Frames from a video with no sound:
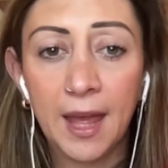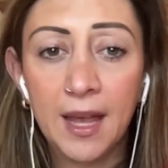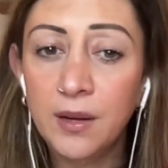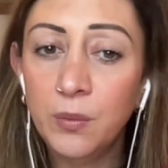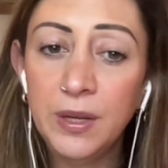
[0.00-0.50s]

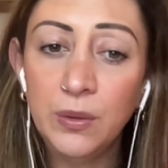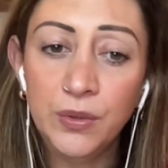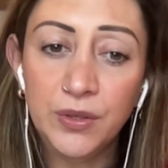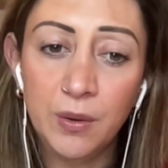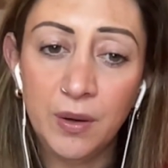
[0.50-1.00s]
And
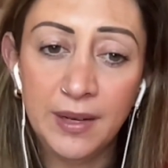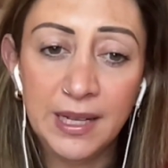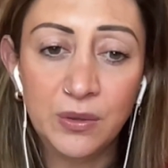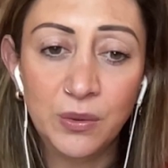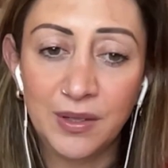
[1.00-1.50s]
our
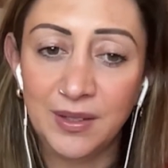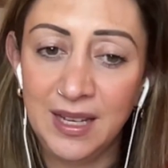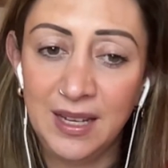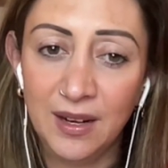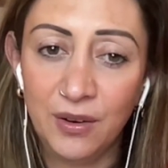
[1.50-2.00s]
kids also
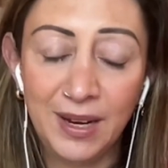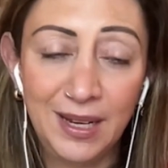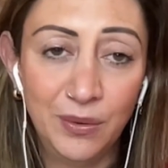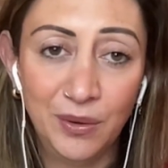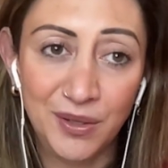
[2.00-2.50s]
see a
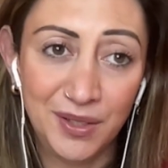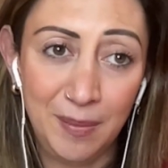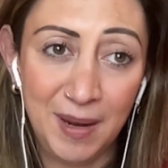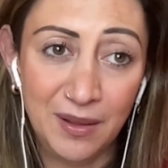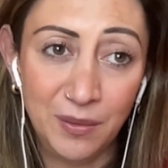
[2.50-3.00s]
cranial
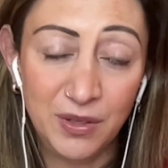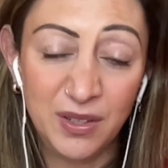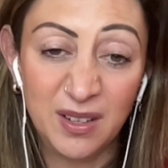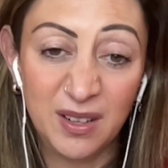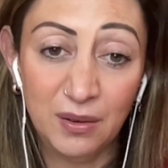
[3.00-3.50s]
osteopath, which
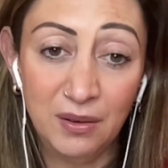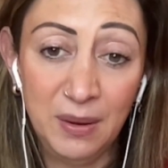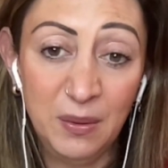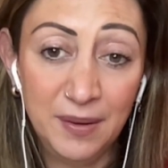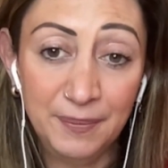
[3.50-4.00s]
is another
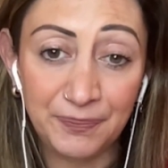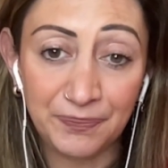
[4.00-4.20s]
great one.